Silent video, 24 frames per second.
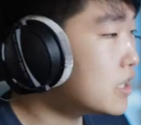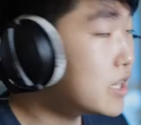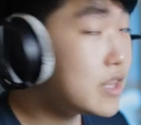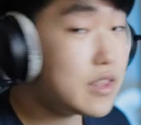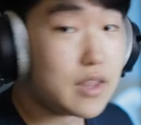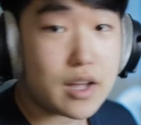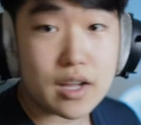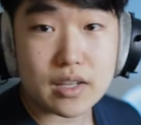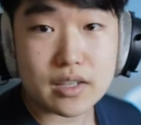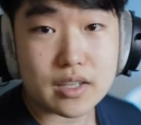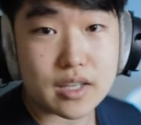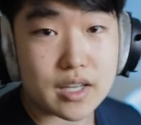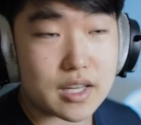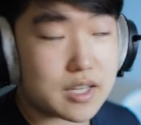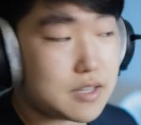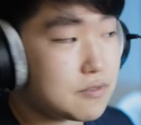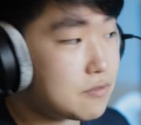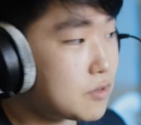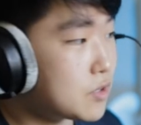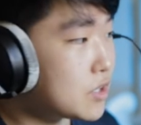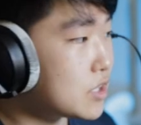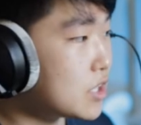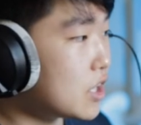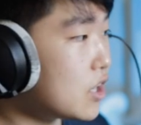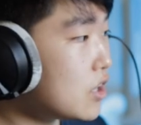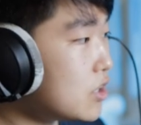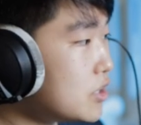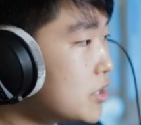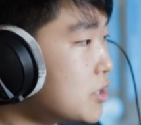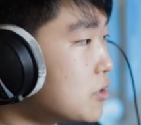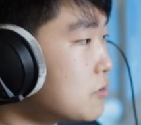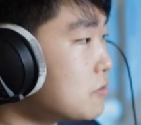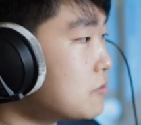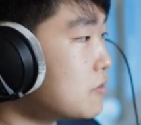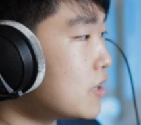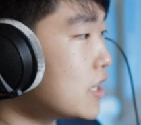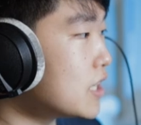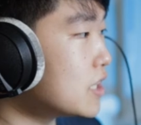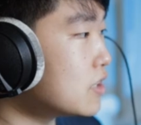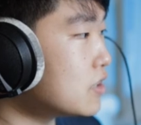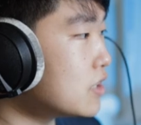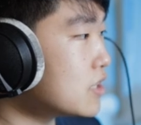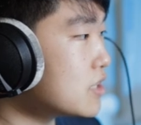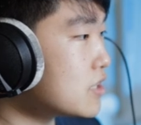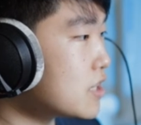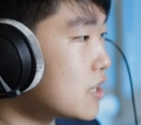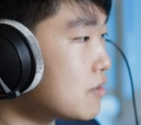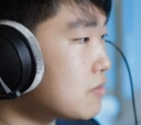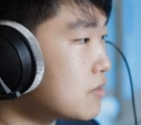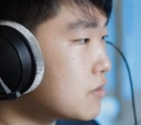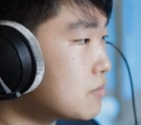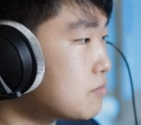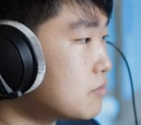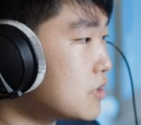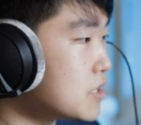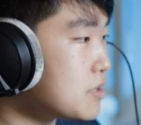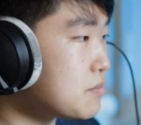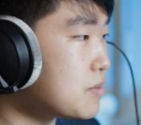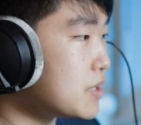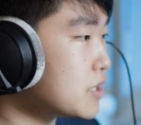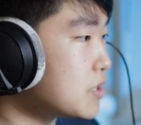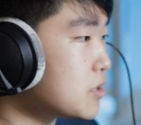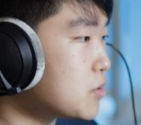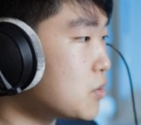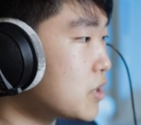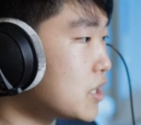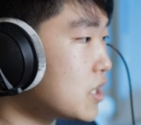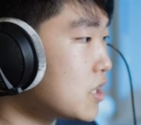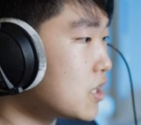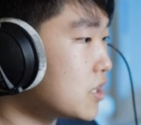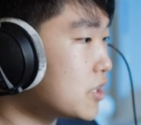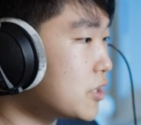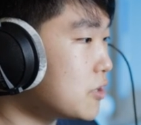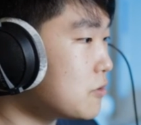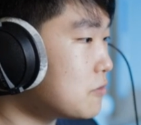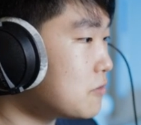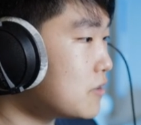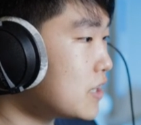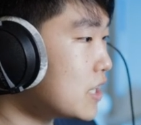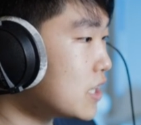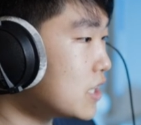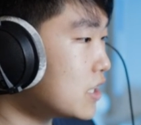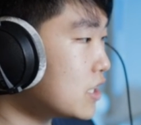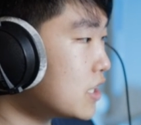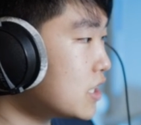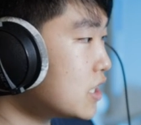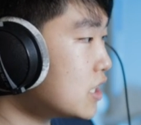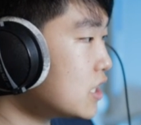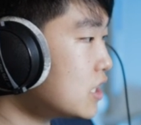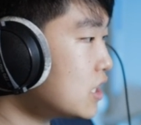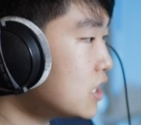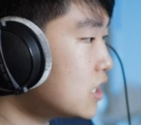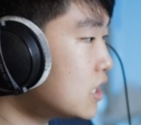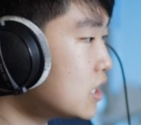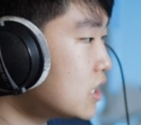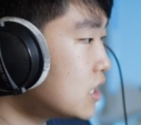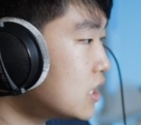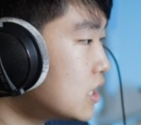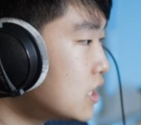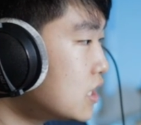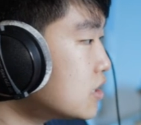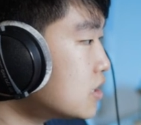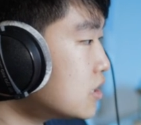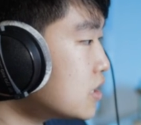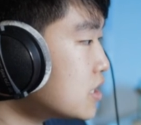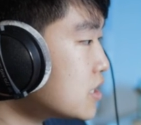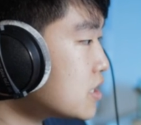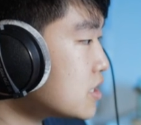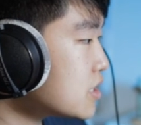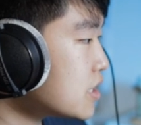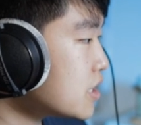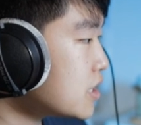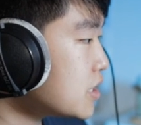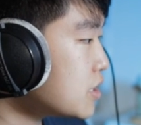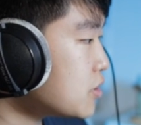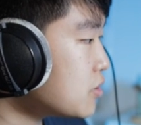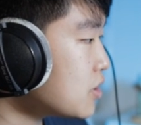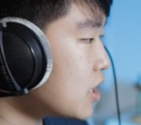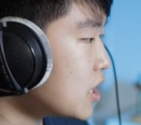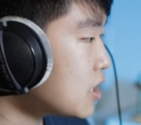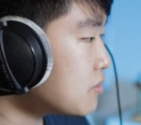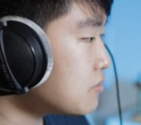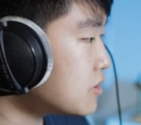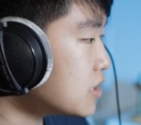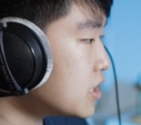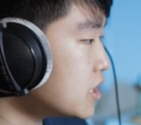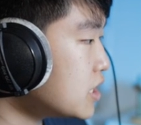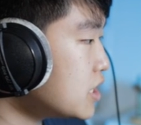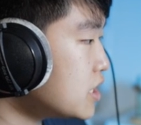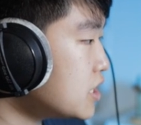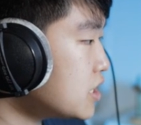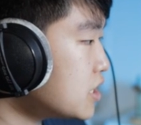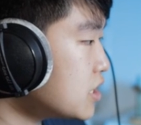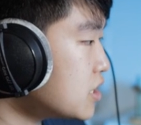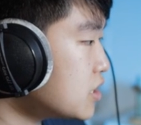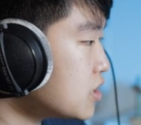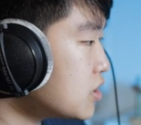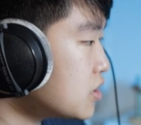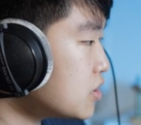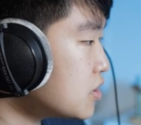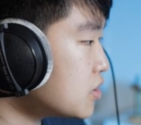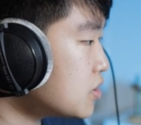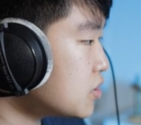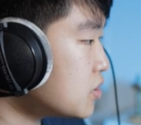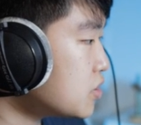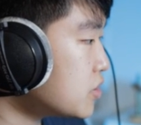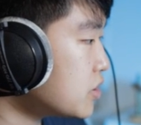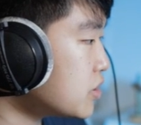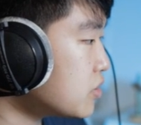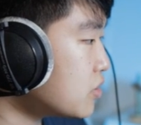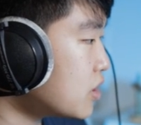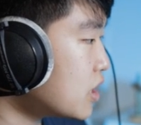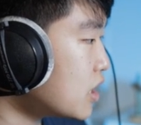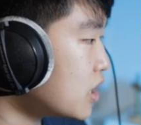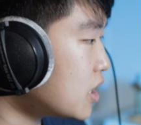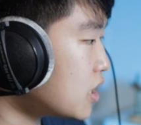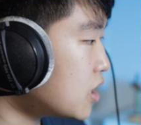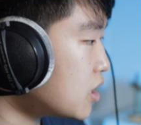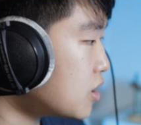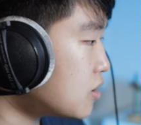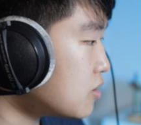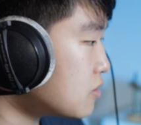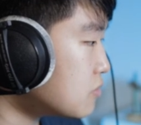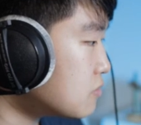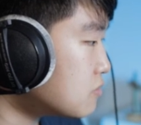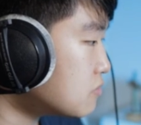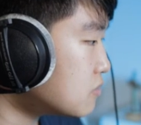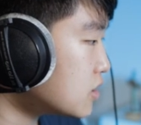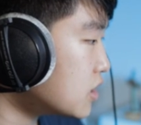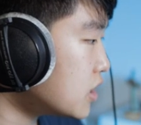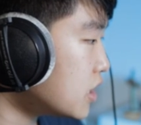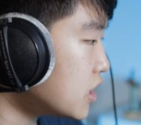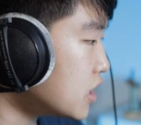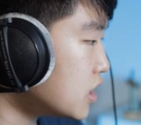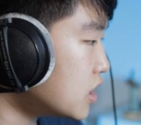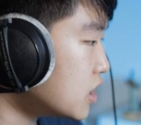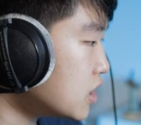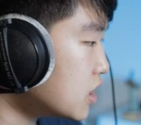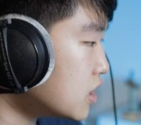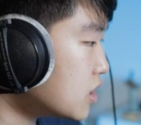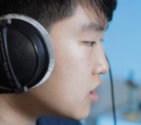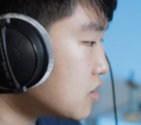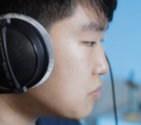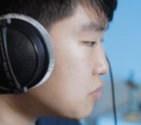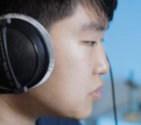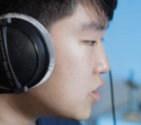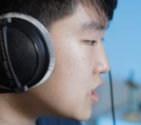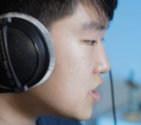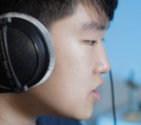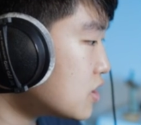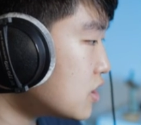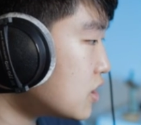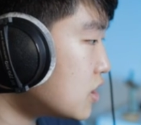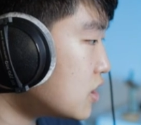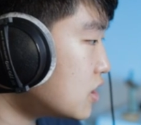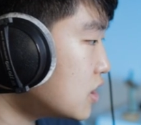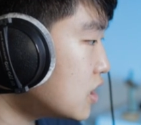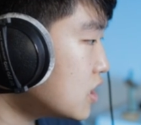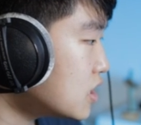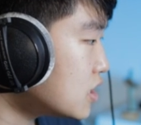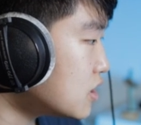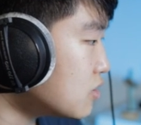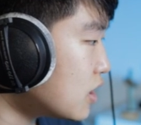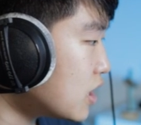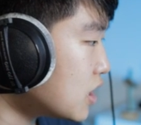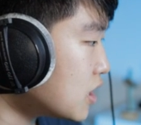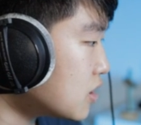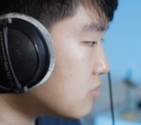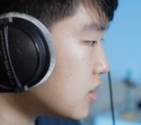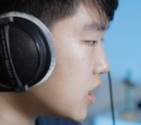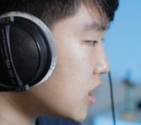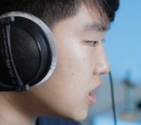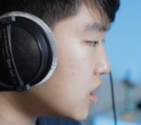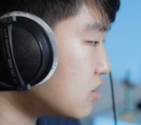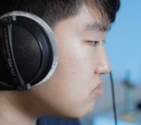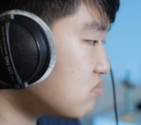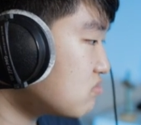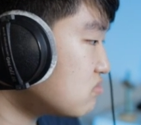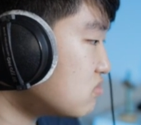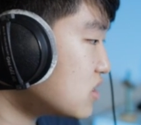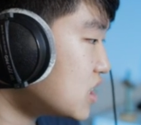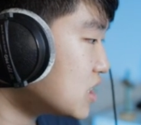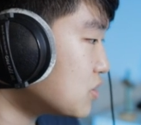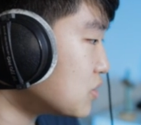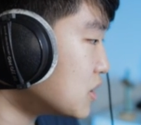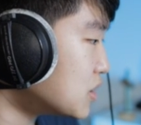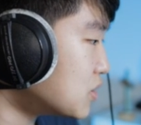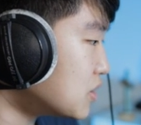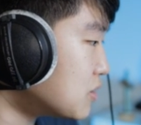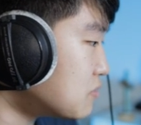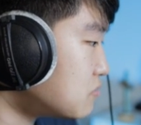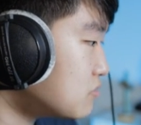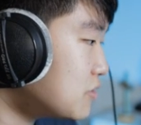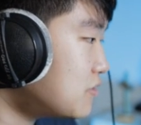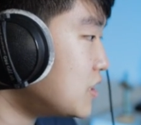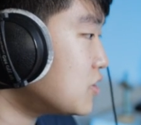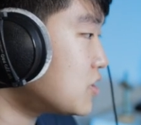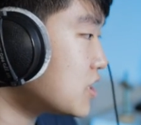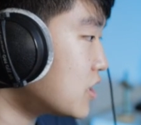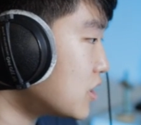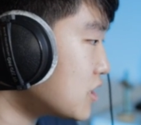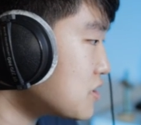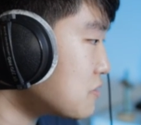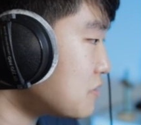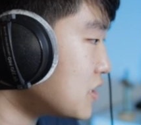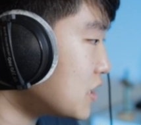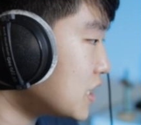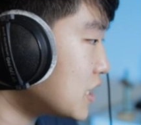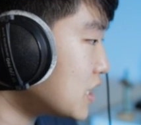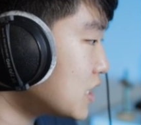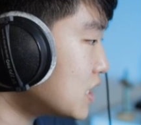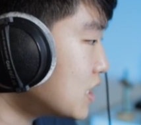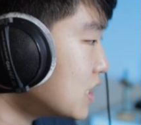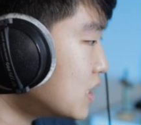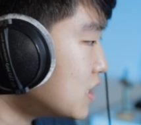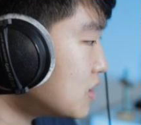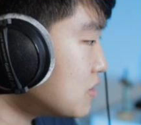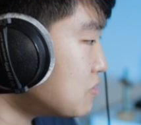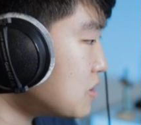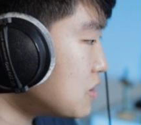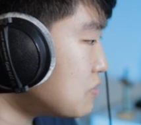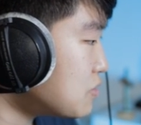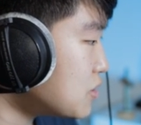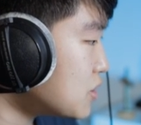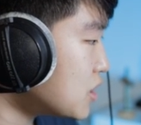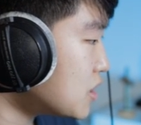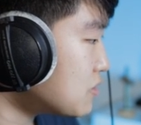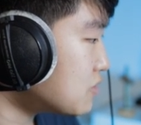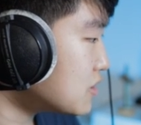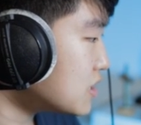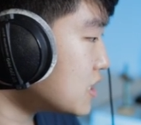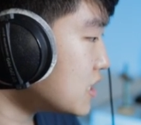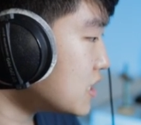In that case, for an audio file, let's have, let's make a quick audio file here. Let's say you have an EQ, you have a compressor, you have a, I don't know, a filter because you feel like it. Maybe you have a